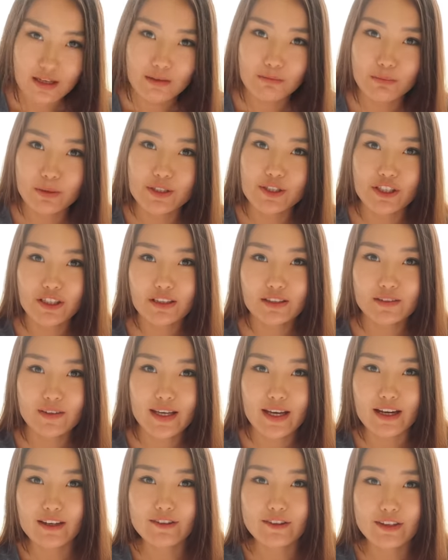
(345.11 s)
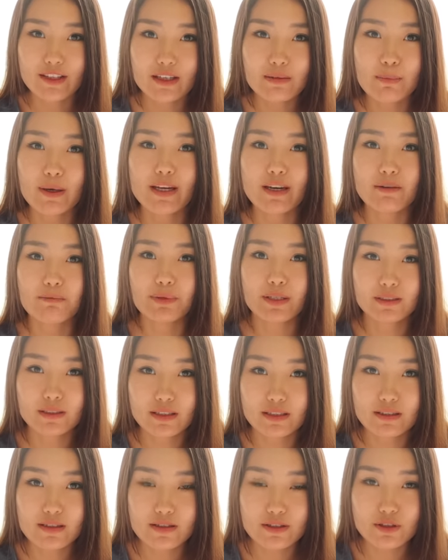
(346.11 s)
but generally I think my
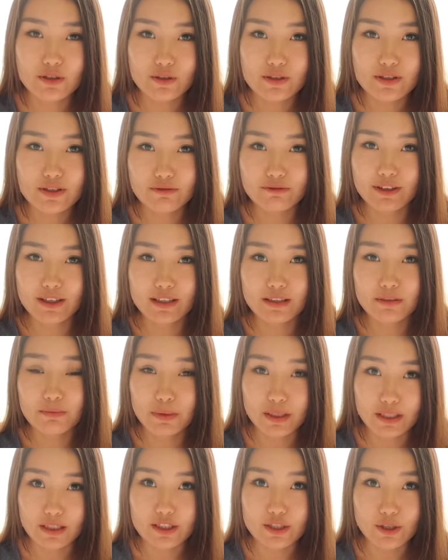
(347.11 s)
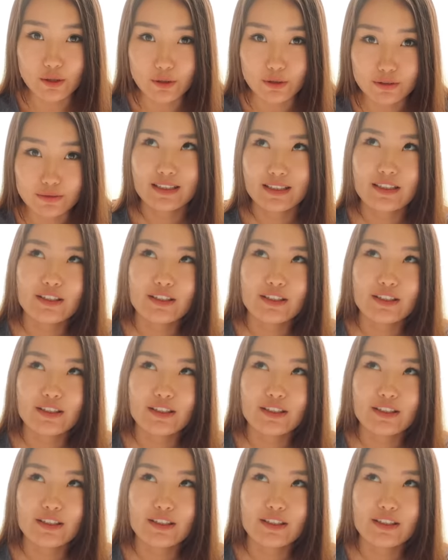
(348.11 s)
appearance don't define me at all.